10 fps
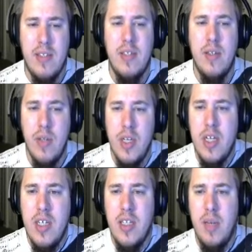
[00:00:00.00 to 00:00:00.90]
So
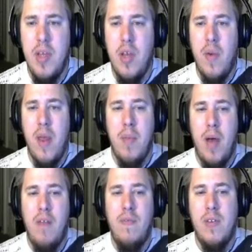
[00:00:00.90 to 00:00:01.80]
it's going to be a great
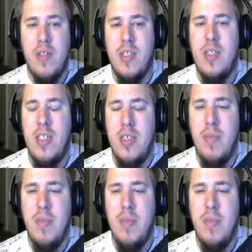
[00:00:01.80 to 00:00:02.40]
mon for the team,